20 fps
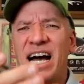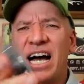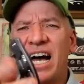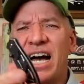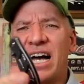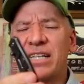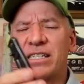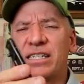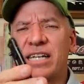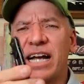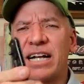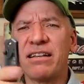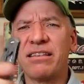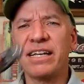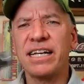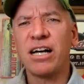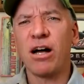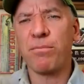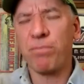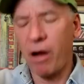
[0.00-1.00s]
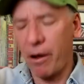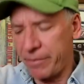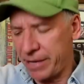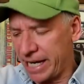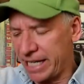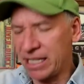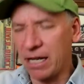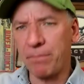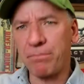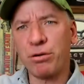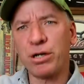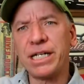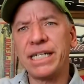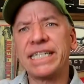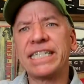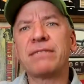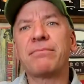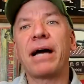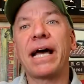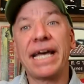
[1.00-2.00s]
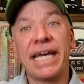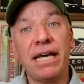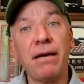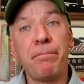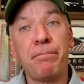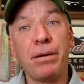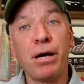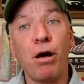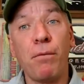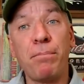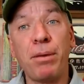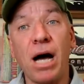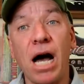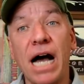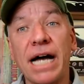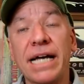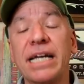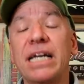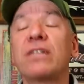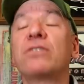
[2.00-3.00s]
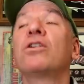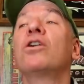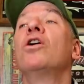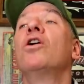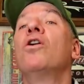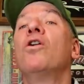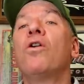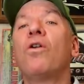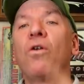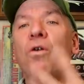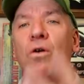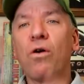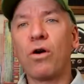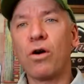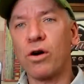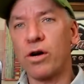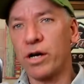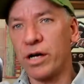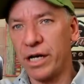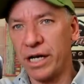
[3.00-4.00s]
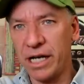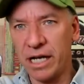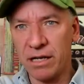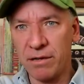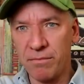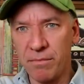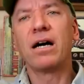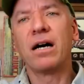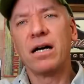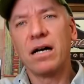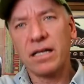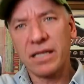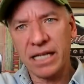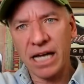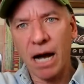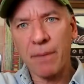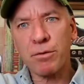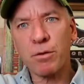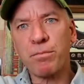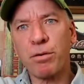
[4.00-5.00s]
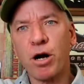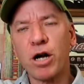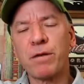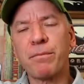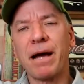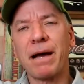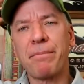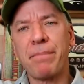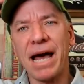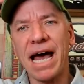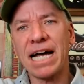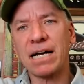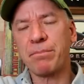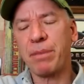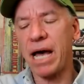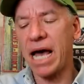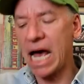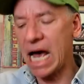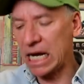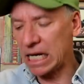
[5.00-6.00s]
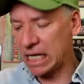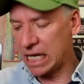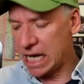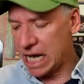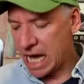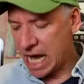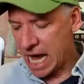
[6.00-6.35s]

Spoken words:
It's the kind of thing I'll probably end up putting in my hip belt pocket or in the upper part of my backpack.